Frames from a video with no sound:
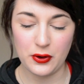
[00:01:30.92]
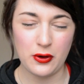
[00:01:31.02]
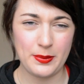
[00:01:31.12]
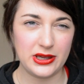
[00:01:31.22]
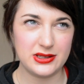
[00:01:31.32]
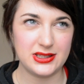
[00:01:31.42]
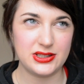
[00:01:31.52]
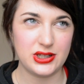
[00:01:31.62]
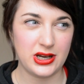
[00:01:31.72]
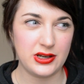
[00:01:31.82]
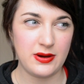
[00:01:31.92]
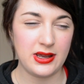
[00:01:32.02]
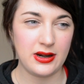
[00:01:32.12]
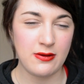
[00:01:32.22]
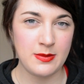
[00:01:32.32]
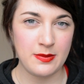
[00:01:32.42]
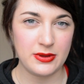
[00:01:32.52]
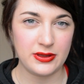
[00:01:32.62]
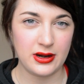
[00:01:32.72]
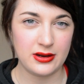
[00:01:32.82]
or because it's January and I
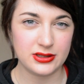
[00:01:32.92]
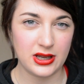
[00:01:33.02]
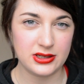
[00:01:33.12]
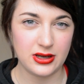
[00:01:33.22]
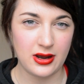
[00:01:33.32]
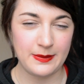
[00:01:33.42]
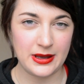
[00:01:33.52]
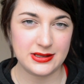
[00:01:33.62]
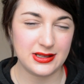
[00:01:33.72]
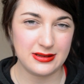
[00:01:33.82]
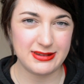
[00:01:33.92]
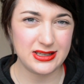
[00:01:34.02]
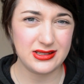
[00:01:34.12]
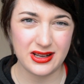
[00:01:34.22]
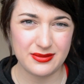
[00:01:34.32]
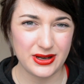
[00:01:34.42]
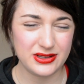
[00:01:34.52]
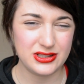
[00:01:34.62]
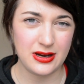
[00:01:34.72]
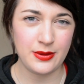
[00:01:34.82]
remembered that I was going to IMATS, and this time
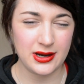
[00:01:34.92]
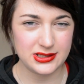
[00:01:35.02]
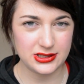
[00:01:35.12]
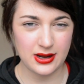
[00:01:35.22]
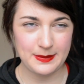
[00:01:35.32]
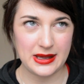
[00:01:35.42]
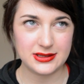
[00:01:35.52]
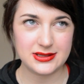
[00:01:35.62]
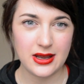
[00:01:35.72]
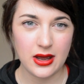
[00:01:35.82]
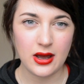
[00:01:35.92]
last year when I did IMATS